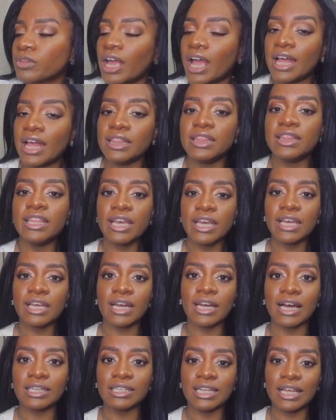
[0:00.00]
and
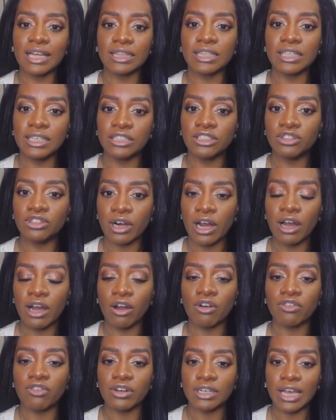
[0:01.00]
then I let these dry
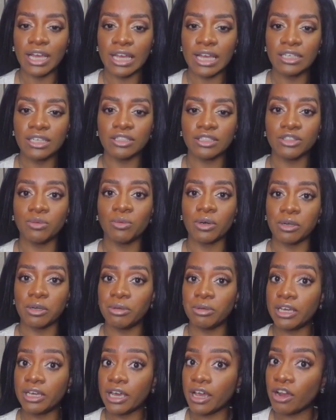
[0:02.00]
overnight. You want to
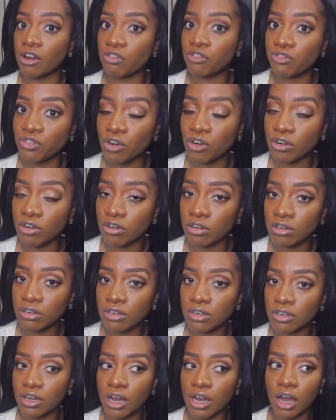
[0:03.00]
be careful
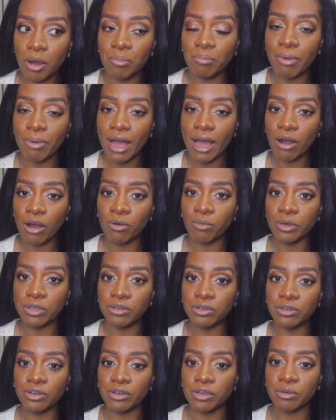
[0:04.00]
about when
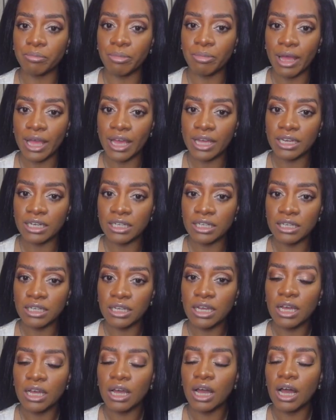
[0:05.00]
you go to bed.
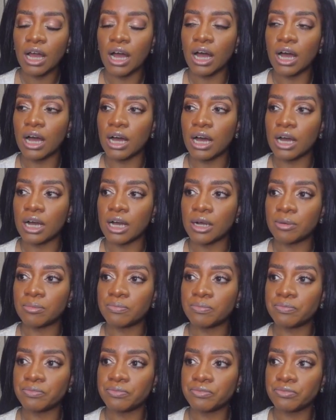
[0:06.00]

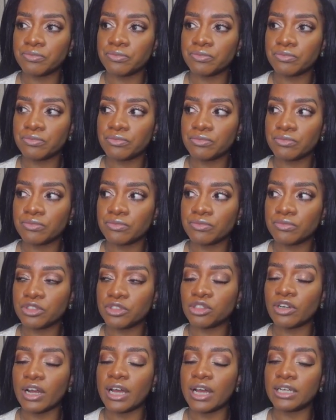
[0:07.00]
Um,
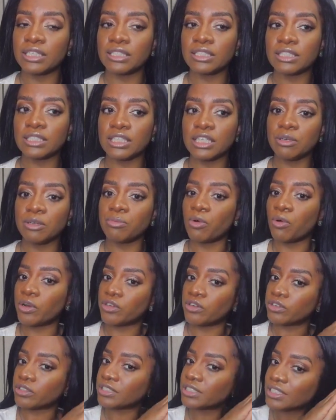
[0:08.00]
Try to sleep
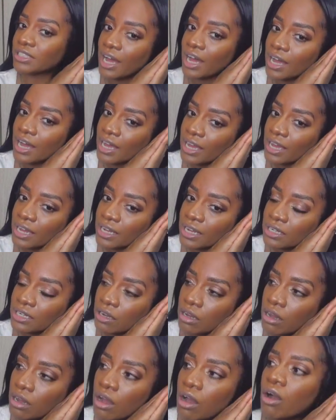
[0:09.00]
on your
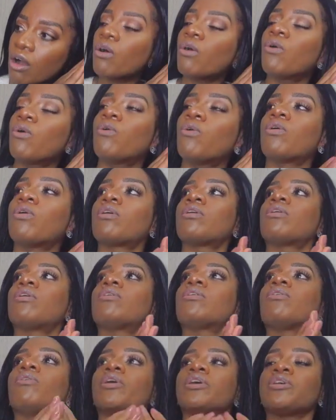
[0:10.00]
side
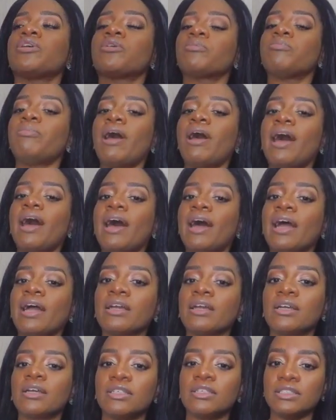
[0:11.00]
or on your
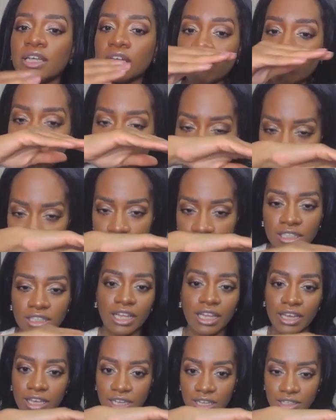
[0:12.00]
back. Definitely,
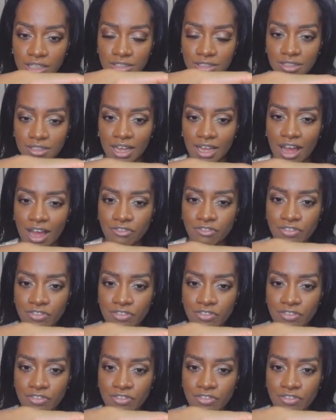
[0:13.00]
like, I